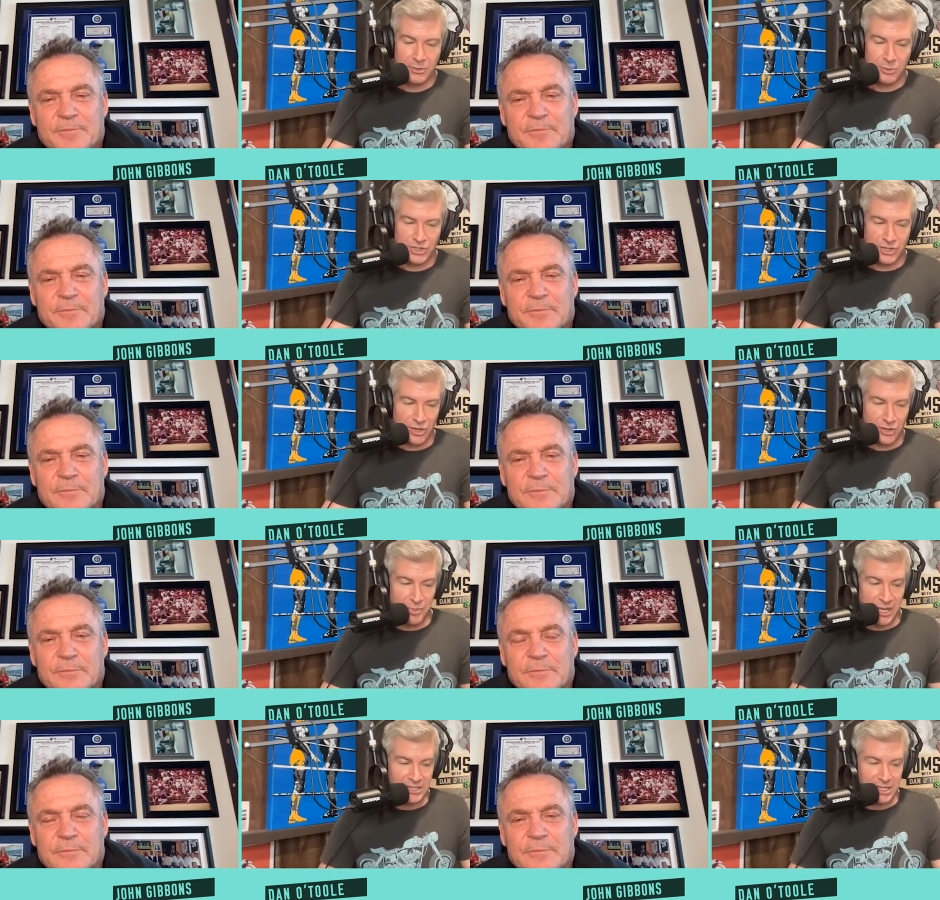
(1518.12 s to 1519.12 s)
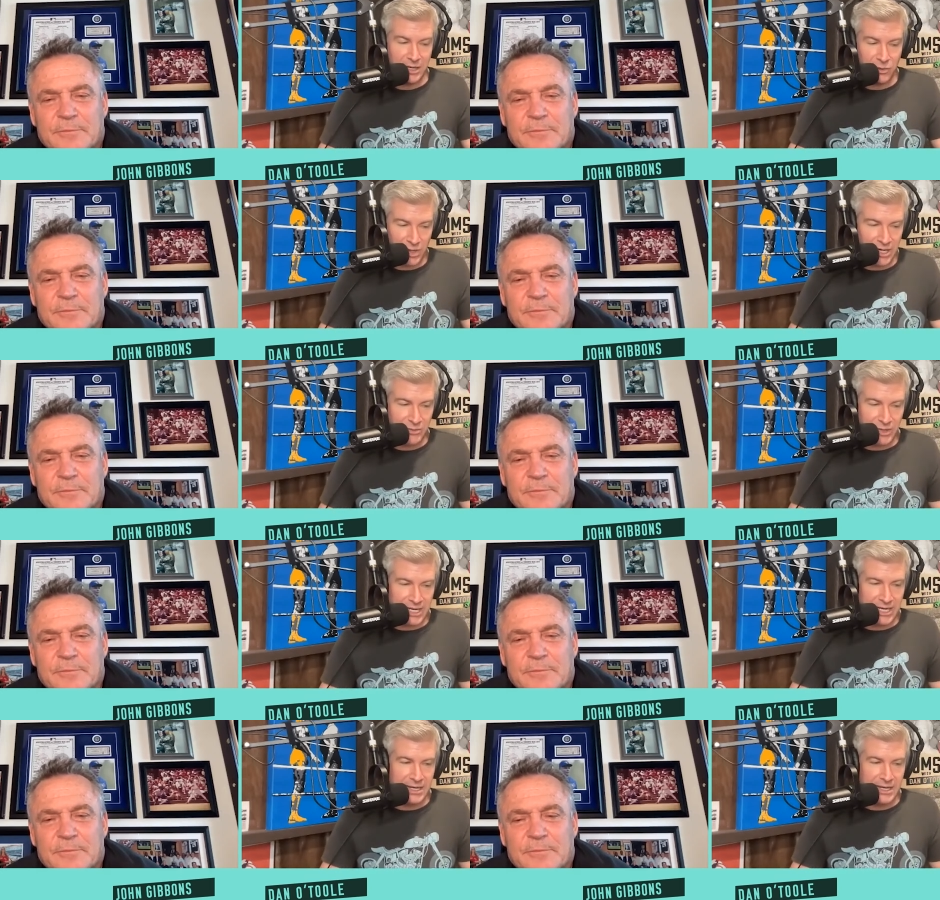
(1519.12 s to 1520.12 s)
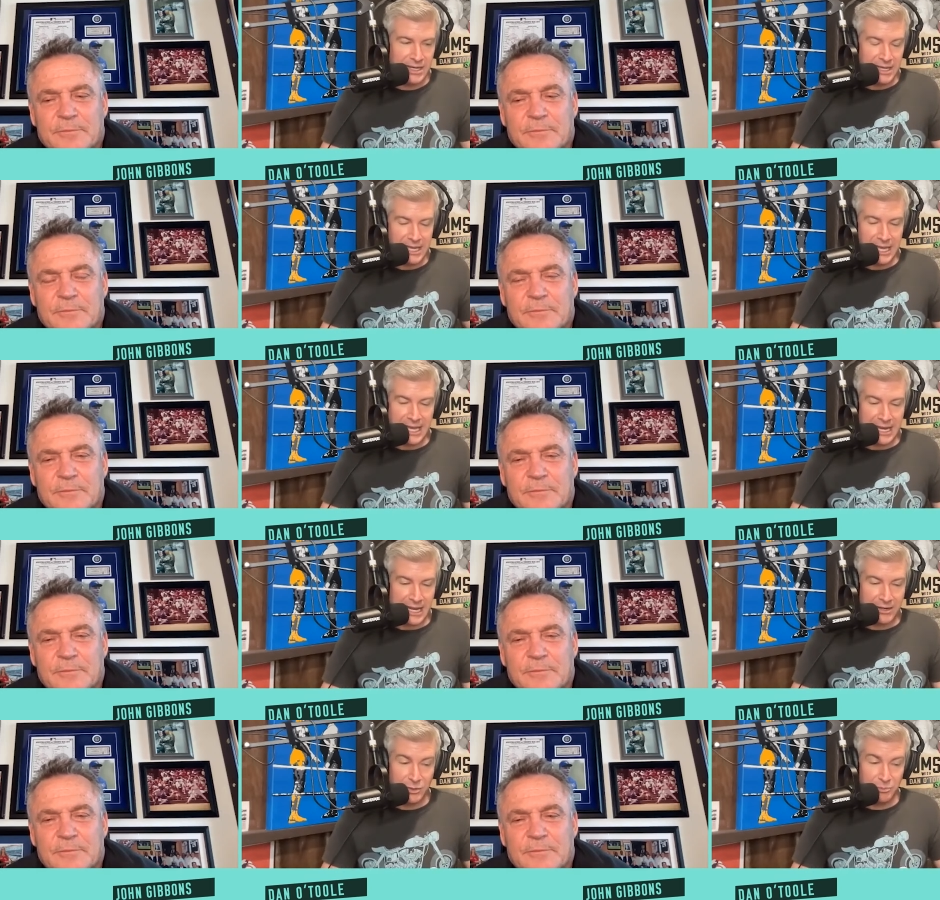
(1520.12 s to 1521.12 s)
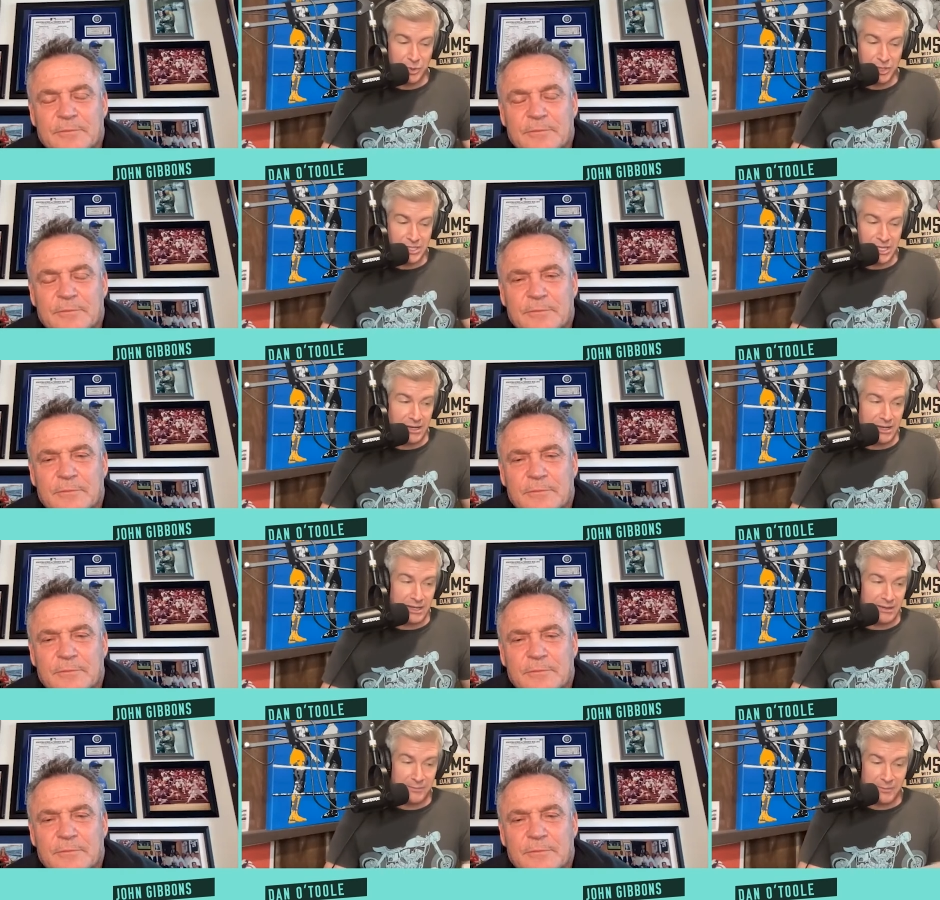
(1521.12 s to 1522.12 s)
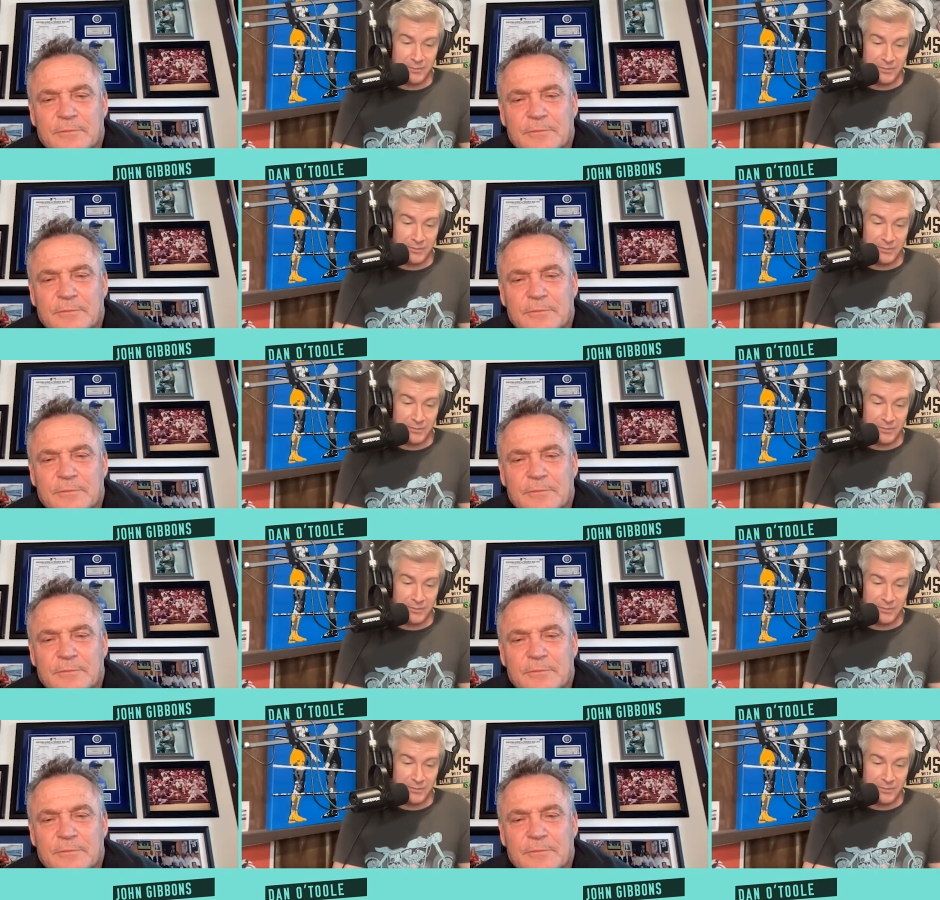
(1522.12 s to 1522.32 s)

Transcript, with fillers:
Speaker 1: wish you all the best. A great read, and I couldn't put it down.